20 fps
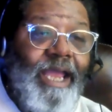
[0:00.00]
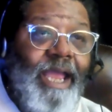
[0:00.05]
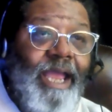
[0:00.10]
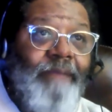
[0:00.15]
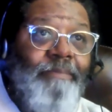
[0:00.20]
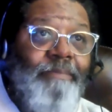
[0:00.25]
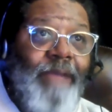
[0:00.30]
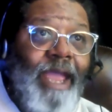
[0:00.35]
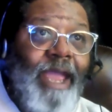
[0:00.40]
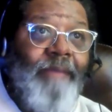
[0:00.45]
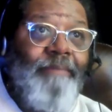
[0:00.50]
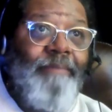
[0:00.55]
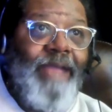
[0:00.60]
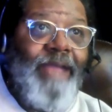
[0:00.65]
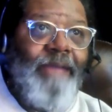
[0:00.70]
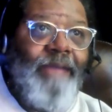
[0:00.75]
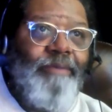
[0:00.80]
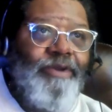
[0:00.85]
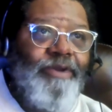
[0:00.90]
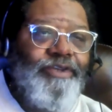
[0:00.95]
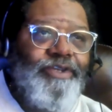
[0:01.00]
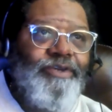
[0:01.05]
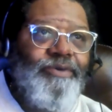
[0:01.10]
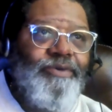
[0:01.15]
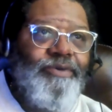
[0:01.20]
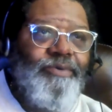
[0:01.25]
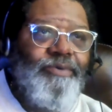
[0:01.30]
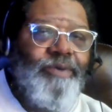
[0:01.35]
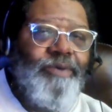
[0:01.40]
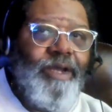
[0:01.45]
and and be able
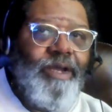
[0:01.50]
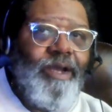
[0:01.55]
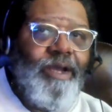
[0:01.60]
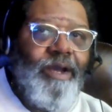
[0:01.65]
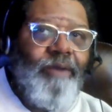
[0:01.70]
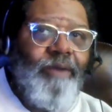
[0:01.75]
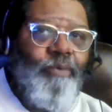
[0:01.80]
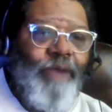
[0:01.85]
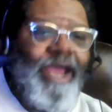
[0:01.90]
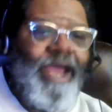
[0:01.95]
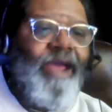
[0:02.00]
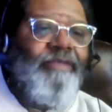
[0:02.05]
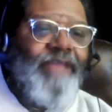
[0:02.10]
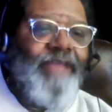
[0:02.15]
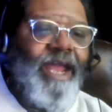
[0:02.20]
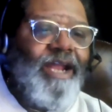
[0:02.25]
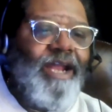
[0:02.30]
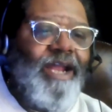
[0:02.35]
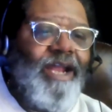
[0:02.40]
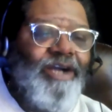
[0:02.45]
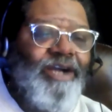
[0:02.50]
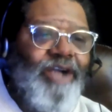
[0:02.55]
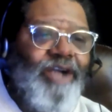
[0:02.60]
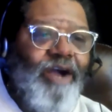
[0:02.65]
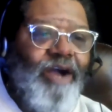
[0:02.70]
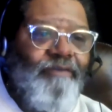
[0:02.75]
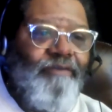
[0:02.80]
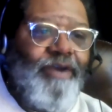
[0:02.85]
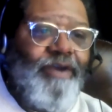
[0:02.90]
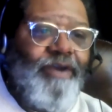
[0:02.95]
to wear that
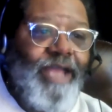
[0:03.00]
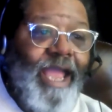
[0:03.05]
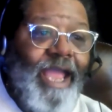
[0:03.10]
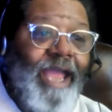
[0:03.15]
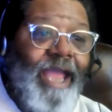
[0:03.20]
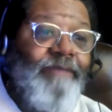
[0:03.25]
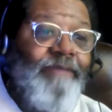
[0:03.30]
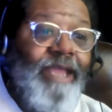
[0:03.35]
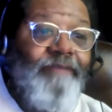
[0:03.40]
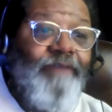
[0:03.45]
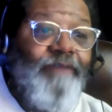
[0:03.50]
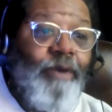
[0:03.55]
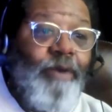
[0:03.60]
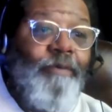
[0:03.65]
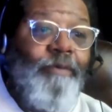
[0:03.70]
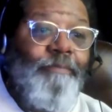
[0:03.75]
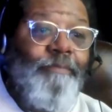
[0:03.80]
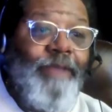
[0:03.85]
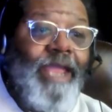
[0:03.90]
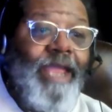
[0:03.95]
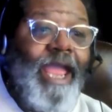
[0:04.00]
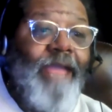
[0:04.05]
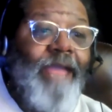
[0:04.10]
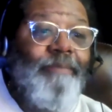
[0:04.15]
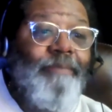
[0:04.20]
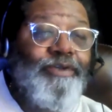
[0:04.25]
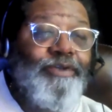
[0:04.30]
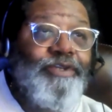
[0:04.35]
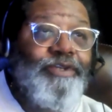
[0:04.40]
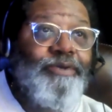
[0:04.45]
uncomfort and even will be
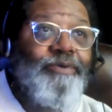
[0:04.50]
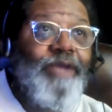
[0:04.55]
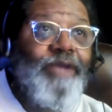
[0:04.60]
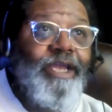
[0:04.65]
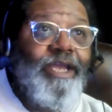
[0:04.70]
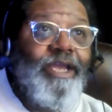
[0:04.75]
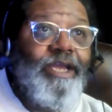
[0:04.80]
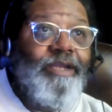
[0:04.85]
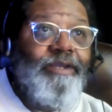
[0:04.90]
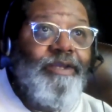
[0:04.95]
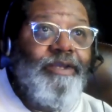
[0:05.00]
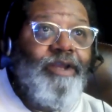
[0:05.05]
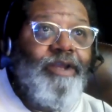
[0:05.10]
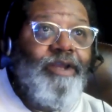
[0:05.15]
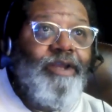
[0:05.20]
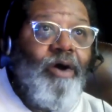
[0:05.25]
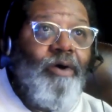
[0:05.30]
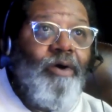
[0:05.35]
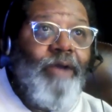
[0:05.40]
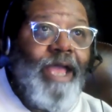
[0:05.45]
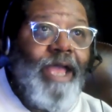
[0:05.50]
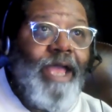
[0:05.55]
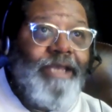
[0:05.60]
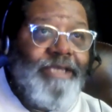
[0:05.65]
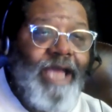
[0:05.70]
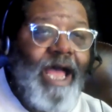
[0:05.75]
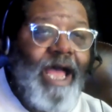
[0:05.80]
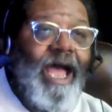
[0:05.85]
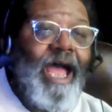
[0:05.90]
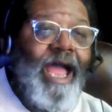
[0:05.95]
able to you know at
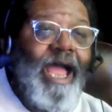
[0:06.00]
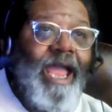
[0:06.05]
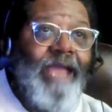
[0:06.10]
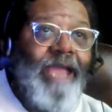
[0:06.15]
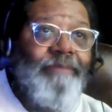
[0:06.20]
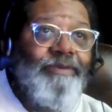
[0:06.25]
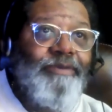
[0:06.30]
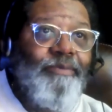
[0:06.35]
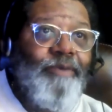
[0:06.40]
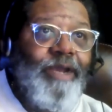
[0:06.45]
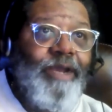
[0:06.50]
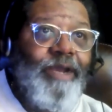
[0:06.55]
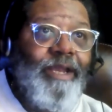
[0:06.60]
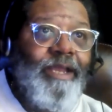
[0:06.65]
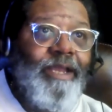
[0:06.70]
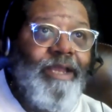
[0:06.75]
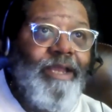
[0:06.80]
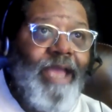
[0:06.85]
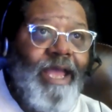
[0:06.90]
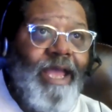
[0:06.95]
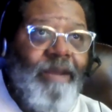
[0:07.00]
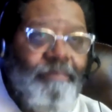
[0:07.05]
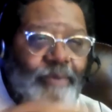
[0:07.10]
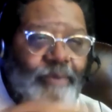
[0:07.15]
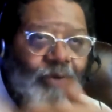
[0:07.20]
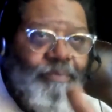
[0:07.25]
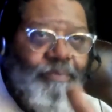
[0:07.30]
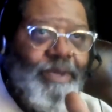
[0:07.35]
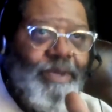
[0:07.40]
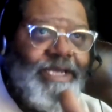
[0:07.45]
times when it, at
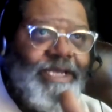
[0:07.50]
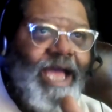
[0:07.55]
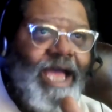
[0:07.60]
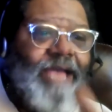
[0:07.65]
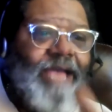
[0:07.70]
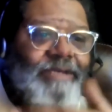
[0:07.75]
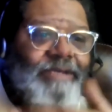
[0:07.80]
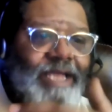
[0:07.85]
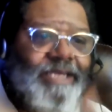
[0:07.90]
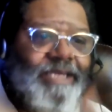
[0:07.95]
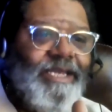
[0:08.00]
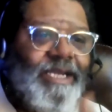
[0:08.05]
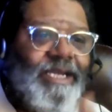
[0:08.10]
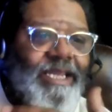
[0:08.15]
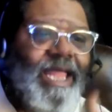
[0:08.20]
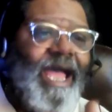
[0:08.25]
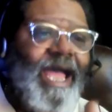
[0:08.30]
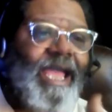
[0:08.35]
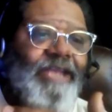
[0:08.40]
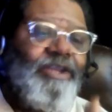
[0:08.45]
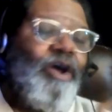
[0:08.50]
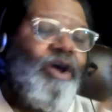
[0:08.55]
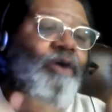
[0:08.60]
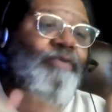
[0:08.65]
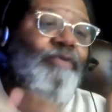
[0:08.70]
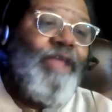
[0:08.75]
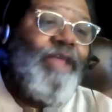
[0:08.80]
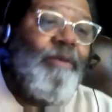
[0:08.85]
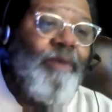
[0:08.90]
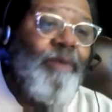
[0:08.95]
appropriate times let the client know
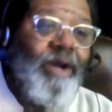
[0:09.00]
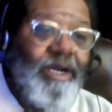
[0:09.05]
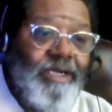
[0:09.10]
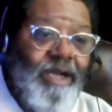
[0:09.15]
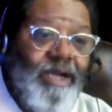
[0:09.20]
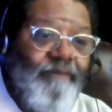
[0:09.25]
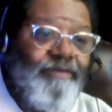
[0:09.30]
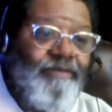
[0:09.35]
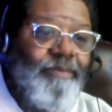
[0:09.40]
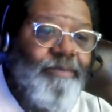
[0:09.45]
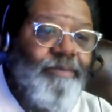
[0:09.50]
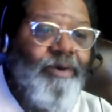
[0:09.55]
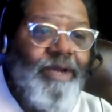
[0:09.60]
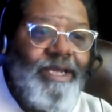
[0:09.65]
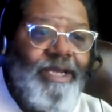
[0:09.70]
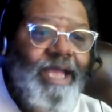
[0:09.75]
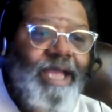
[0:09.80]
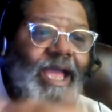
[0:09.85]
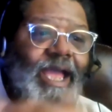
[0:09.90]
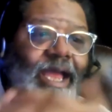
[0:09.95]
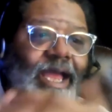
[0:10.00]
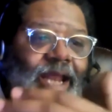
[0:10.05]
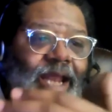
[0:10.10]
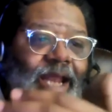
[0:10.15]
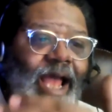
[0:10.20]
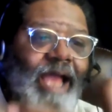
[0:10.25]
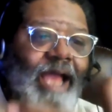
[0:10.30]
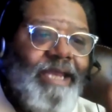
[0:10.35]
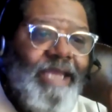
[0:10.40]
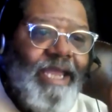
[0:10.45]
they were uncomfortable and and
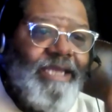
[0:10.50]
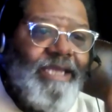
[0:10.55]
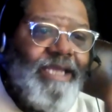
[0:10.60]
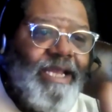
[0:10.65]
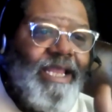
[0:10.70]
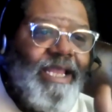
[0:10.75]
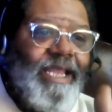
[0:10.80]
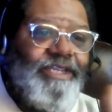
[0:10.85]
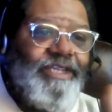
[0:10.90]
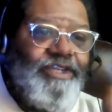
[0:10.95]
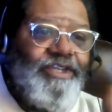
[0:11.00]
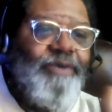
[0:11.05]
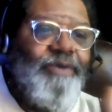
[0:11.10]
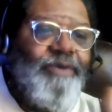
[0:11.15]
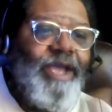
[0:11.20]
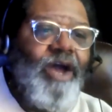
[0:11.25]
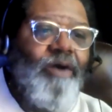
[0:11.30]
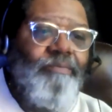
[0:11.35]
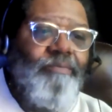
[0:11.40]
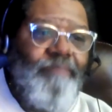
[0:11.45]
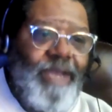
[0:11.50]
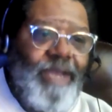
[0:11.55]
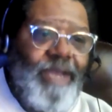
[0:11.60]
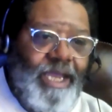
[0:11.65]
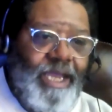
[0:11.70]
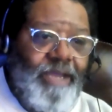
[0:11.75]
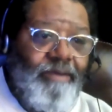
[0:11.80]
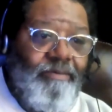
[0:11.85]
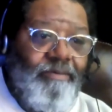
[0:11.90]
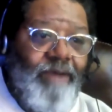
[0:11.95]
i need to let you help me
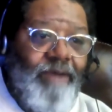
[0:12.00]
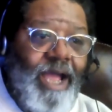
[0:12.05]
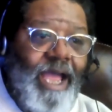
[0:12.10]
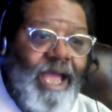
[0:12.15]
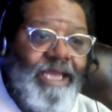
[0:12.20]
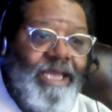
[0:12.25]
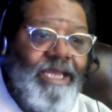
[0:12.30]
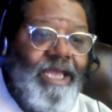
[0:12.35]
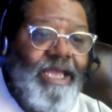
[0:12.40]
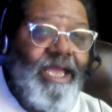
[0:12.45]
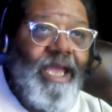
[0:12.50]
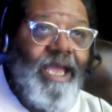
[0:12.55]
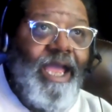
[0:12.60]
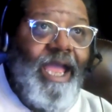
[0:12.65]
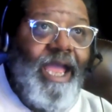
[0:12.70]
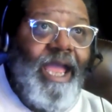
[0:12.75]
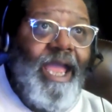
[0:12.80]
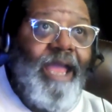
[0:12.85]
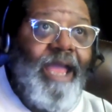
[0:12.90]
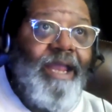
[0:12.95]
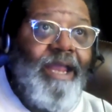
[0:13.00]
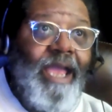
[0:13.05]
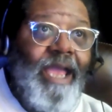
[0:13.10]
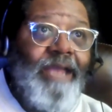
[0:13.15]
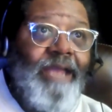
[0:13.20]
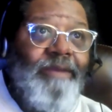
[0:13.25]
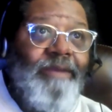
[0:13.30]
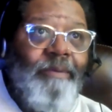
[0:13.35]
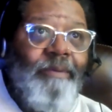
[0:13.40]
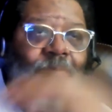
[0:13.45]
right? And
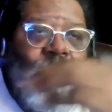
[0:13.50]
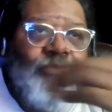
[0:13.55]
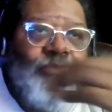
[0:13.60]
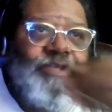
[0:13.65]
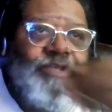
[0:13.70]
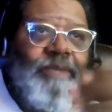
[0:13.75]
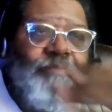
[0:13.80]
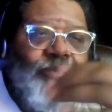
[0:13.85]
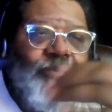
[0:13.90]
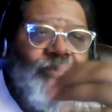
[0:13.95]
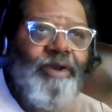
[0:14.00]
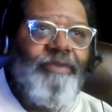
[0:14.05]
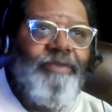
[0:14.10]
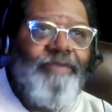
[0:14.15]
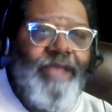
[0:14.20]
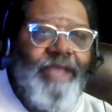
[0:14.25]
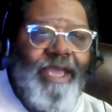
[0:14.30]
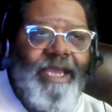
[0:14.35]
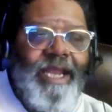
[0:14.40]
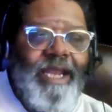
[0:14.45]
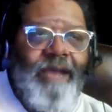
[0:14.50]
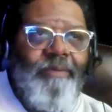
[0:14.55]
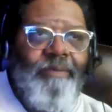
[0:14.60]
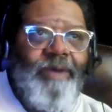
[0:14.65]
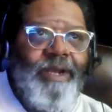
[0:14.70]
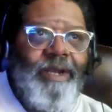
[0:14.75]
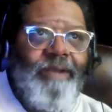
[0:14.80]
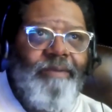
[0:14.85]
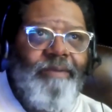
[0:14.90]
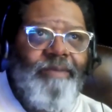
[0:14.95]
and the most important thing, and I
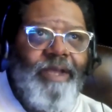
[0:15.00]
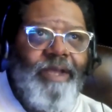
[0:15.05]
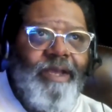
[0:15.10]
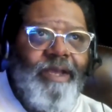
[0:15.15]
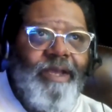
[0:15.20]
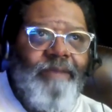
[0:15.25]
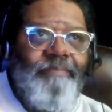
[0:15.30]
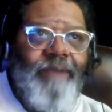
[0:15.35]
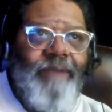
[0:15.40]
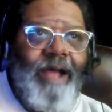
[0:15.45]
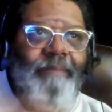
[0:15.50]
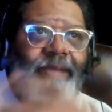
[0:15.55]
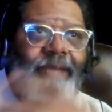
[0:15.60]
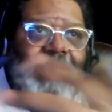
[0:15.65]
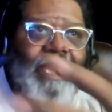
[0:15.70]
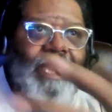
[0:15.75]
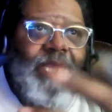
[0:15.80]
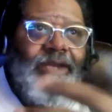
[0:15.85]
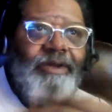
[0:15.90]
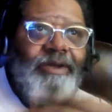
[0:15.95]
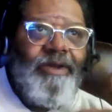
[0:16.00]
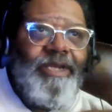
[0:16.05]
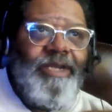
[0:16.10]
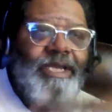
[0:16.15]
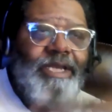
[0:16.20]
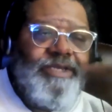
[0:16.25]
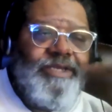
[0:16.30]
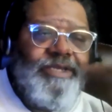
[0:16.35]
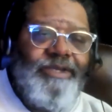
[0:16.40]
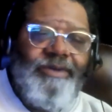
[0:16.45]
want to probably end on
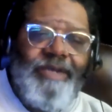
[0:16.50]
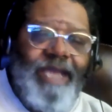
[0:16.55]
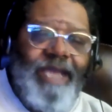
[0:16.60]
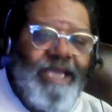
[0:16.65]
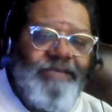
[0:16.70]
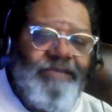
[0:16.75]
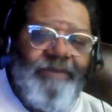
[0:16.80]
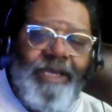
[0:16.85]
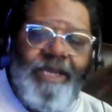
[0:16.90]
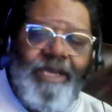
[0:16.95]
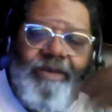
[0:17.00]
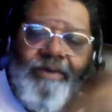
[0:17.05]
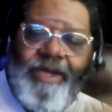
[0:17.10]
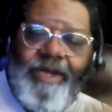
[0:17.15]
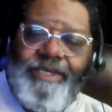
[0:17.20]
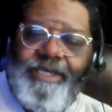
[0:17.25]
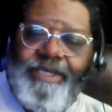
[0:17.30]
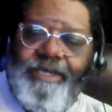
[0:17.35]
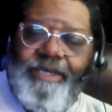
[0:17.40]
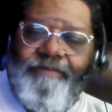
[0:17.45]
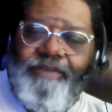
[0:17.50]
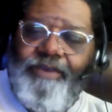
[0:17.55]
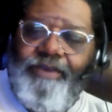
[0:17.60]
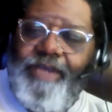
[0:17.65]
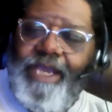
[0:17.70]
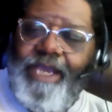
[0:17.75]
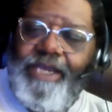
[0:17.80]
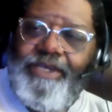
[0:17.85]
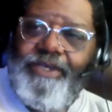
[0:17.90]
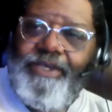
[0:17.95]
this. You can ask me any questions if you
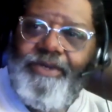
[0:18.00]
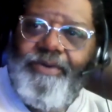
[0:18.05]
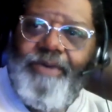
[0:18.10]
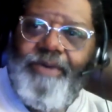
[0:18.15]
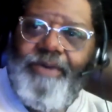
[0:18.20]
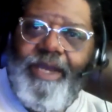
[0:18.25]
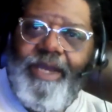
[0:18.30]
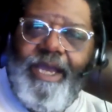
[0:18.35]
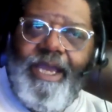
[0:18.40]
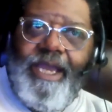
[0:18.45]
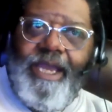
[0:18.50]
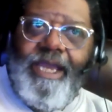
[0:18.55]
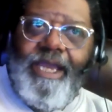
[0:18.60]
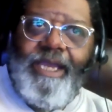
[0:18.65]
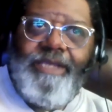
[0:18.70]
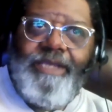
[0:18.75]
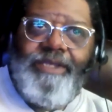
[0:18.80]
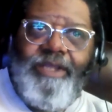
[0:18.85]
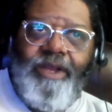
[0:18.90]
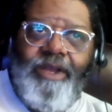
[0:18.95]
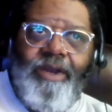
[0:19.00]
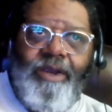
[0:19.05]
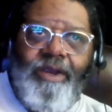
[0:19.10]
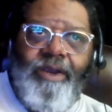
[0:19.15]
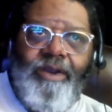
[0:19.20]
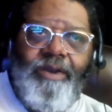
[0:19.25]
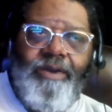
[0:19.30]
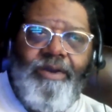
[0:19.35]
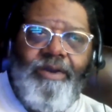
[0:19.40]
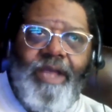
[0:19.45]
need to. Is
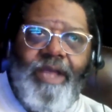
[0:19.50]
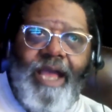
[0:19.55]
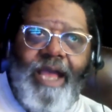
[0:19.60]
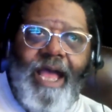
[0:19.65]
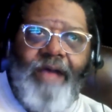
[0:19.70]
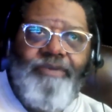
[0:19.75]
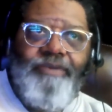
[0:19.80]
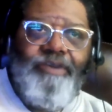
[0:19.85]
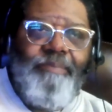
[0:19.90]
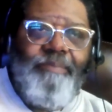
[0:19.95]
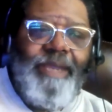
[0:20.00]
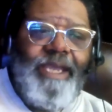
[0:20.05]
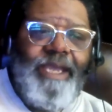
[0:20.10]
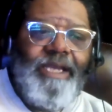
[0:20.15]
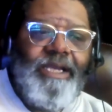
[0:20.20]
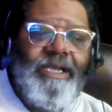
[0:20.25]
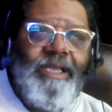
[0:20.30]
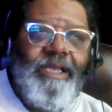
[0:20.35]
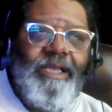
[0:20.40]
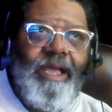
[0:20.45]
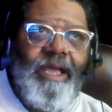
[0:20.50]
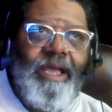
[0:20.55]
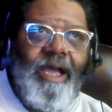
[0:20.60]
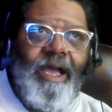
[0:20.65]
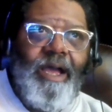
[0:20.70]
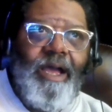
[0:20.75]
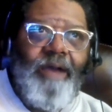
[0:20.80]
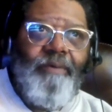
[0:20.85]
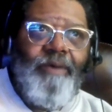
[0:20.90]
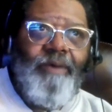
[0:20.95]
learn how to be uh,
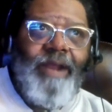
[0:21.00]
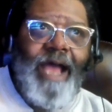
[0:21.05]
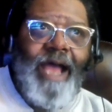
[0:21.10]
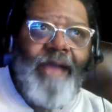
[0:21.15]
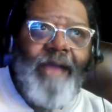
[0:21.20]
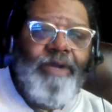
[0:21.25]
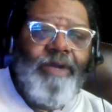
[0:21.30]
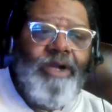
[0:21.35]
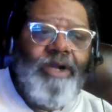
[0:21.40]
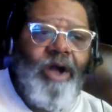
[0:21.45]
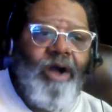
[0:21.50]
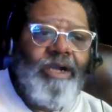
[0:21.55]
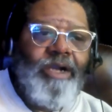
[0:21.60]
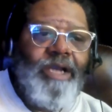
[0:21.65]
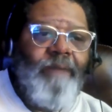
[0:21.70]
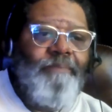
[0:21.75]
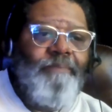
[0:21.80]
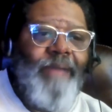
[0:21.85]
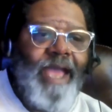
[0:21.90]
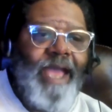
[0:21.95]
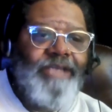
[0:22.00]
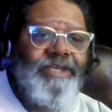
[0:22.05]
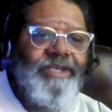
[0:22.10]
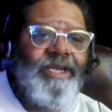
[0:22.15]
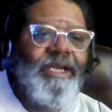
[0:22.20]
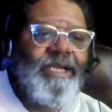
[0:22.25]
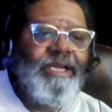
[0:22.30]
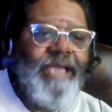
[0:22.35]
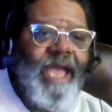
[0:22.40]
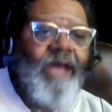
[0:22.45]
what I would call compassion
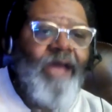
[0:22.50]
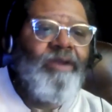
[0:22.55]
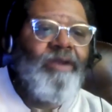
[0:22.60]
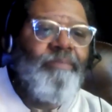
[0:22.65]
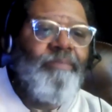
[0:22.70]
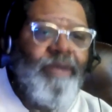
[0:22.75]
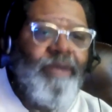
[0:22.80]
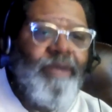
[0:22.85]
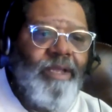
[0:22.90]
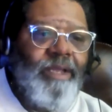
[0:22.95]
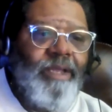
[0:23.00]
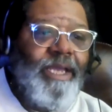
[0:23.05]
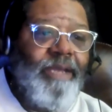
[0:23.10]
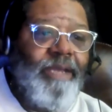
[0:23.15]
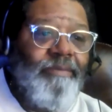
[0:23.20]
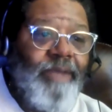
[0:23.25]
and accountability.